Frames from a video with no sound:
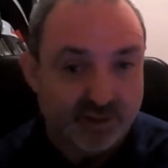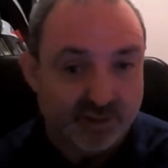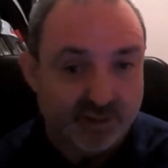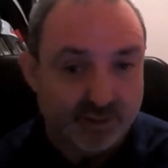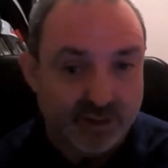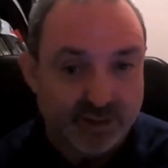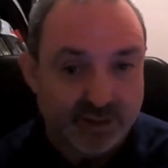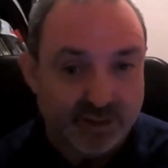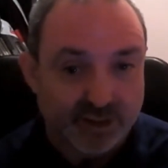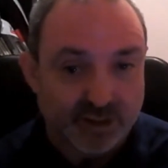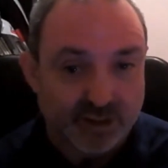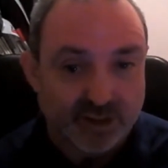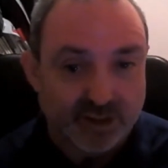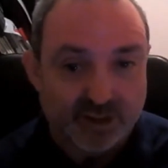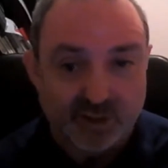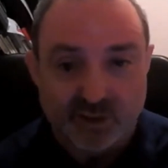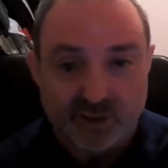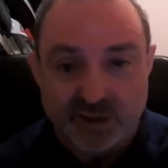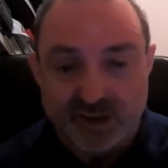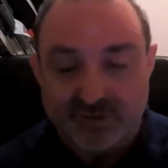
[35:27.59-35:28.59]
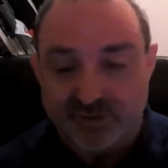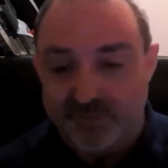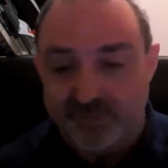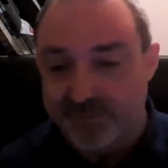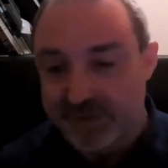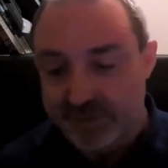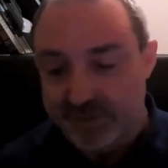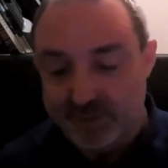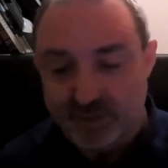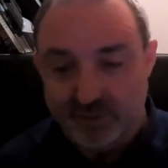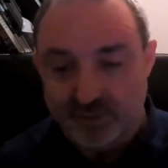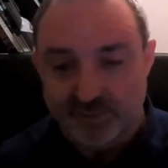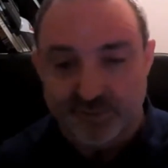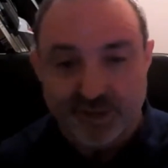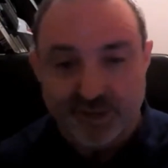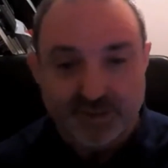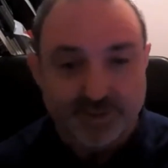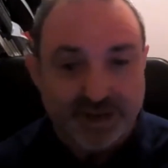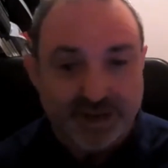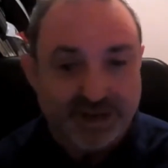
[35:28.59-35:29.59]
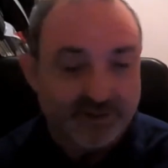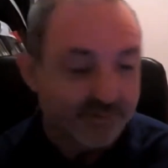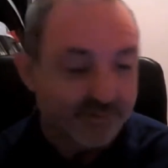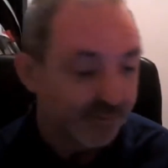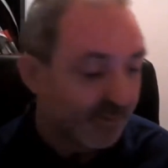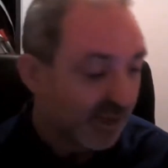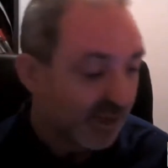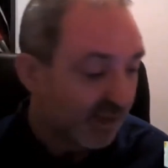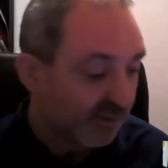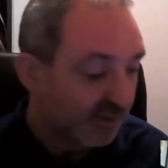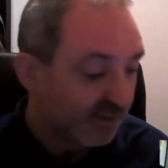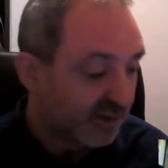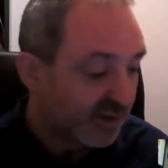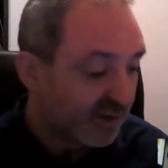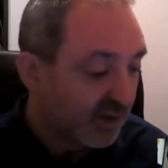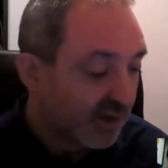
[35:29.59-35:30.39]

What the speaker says: And you can give some very good feedback from those.